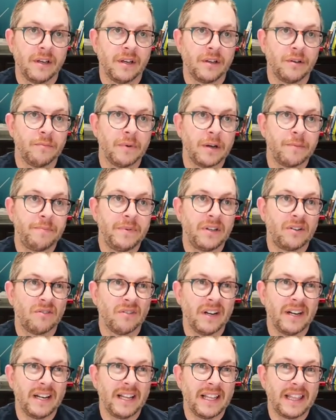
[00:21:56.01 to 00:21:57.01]
You might be
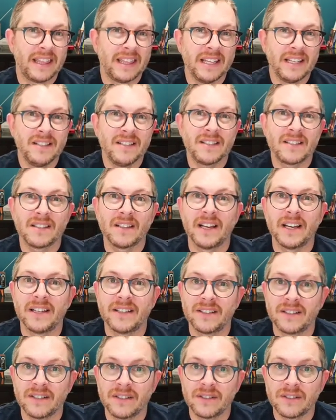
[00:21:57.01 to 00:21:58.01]
creating thin
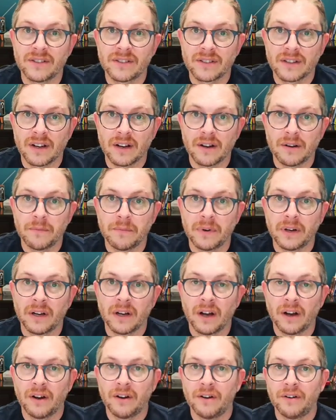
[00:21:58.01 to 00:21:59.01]
slices
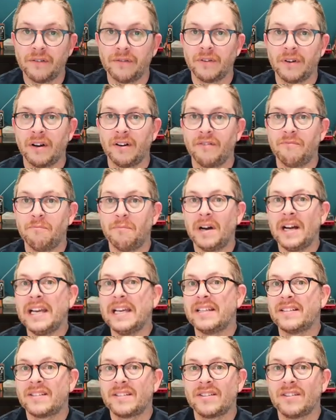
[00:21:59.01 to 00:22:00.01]
of
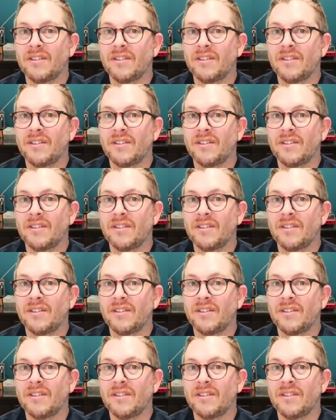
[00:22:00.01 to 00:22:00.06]
mice.